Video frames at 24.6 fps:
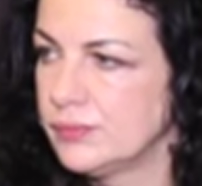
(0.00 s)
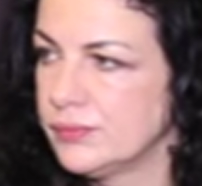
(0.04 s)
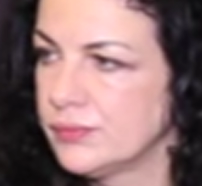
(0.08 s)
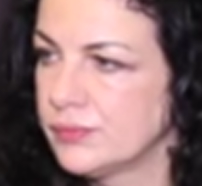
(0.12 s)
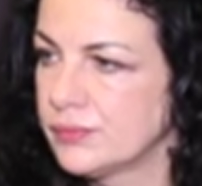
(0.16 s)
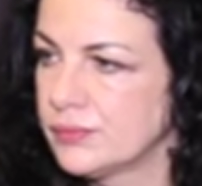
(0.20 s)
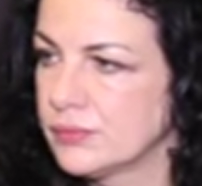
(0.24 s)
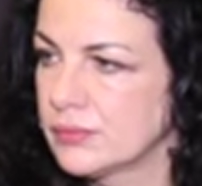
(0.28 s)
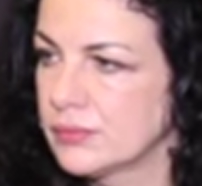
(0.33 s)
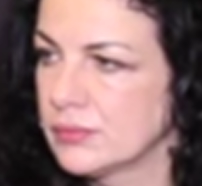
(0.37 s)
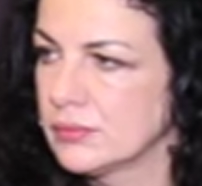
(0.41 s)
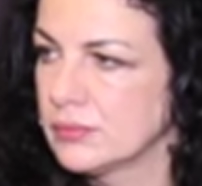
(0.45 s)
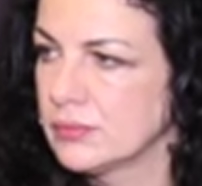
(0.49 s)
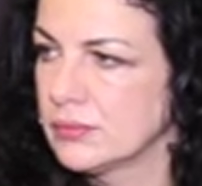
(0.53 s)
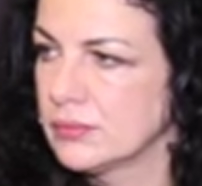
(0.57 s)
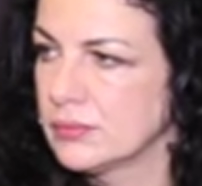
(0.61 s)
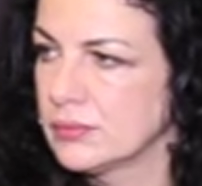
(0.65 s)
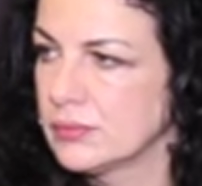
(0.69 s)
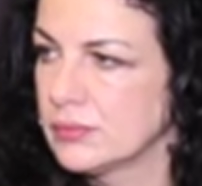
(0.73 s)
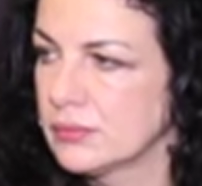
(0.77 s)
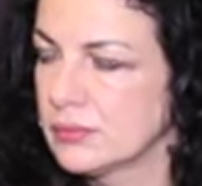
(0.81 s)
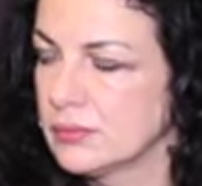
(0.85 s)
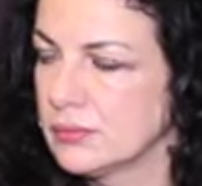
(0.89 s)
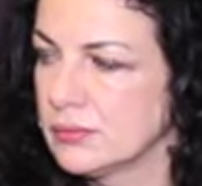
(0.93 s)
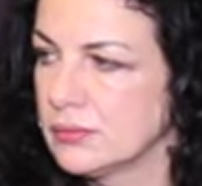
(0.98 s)

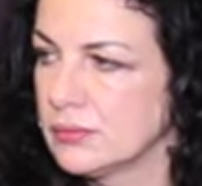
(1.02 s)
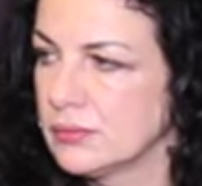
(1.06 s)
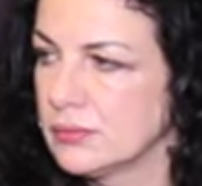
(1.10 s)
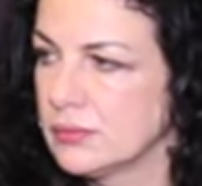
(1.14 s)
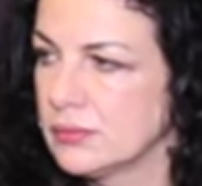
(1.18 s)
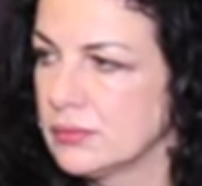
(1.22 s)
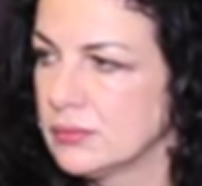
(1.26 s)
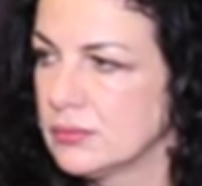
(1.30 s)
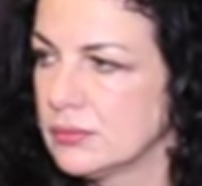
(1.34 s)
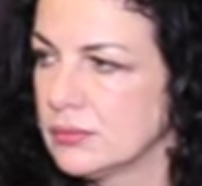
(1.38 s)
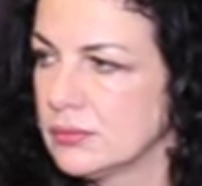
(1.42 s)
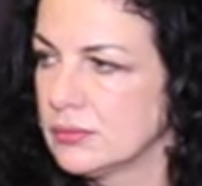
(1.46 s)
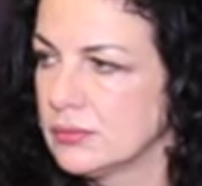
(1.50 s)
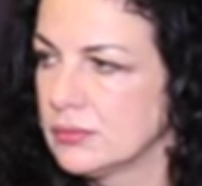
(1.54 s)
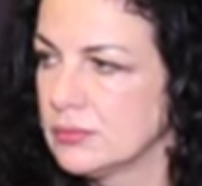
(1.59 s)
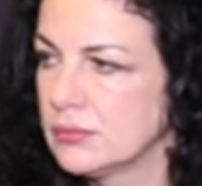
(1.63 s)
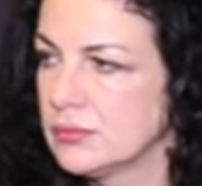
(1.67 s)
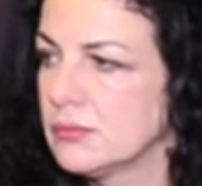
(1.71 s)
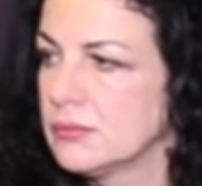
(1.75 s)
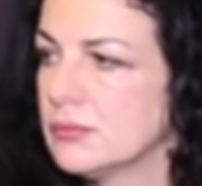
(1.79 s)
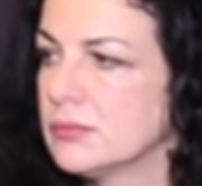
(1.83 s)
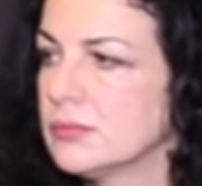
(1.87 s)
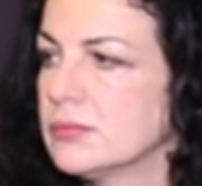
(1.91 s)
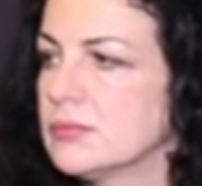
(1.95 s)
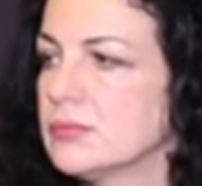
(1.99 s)

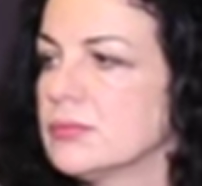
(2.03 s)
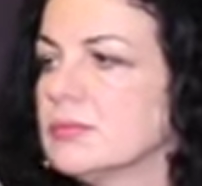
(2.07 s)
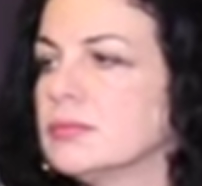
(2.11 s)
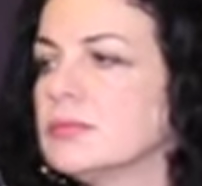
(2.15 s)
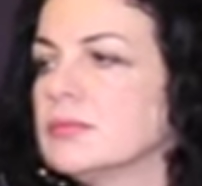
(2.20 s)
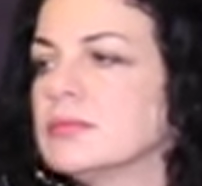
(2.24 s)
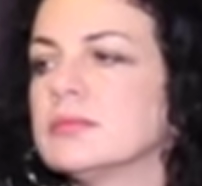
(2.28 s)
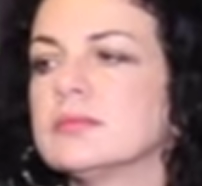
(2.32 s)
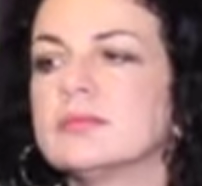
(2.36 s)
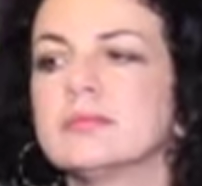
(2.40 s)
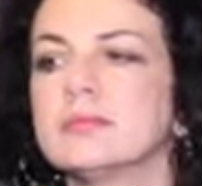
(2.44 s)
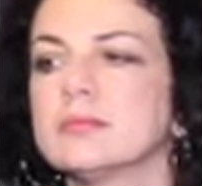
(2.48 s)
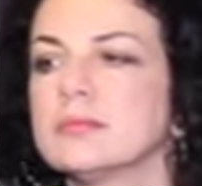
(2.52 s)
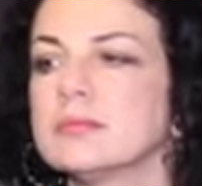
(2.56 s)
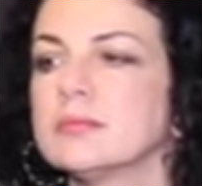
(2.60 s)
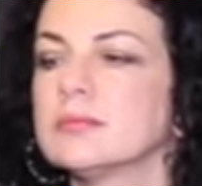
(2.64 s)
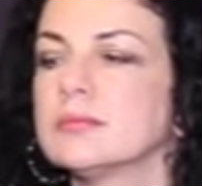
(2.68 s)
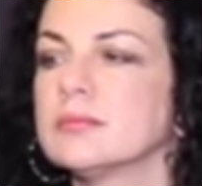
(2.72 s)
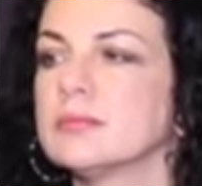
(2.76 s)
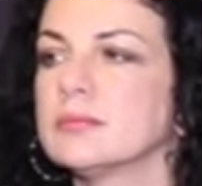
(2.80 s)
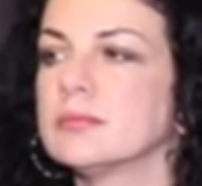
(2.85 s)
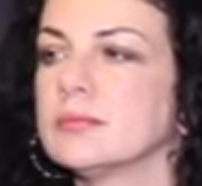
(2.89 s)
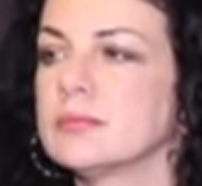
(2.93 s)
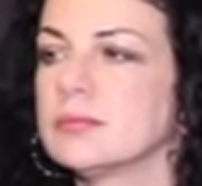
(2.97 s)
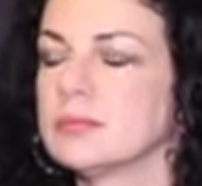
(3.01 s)

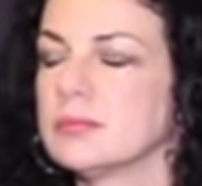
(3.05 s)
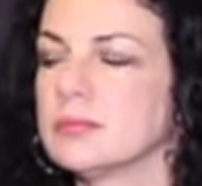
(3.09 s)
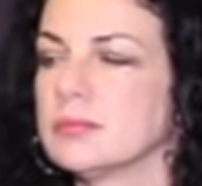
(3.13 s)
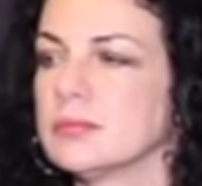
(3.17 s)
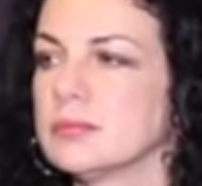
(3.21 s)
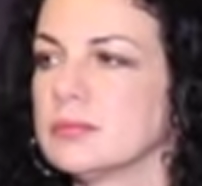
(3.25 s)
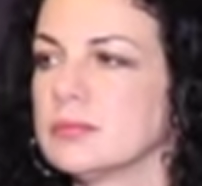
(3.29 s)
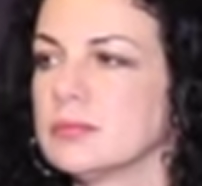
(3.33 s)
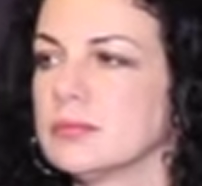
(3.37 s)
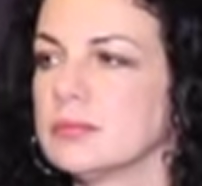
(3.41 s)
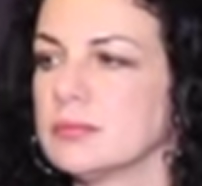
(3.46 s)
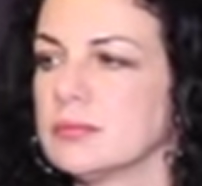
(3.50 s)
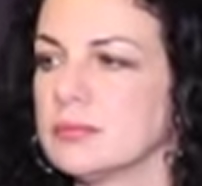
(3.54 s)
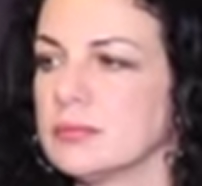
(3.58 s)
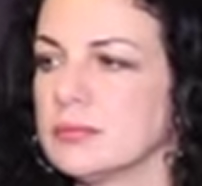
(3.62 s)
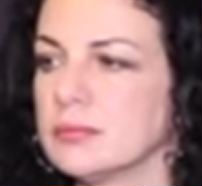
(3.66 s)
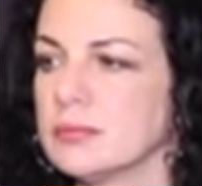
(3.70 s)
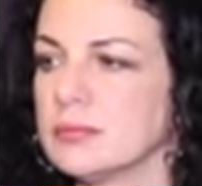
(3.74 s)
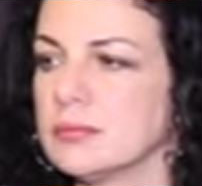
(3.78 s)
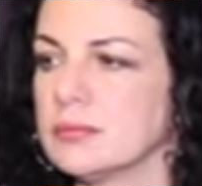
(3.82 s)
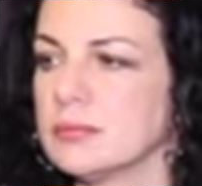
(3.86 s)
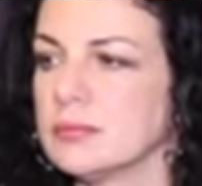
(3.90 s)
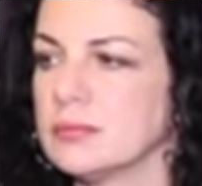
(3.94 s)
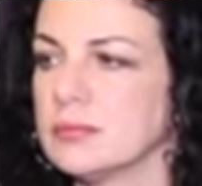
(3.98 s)
(silent)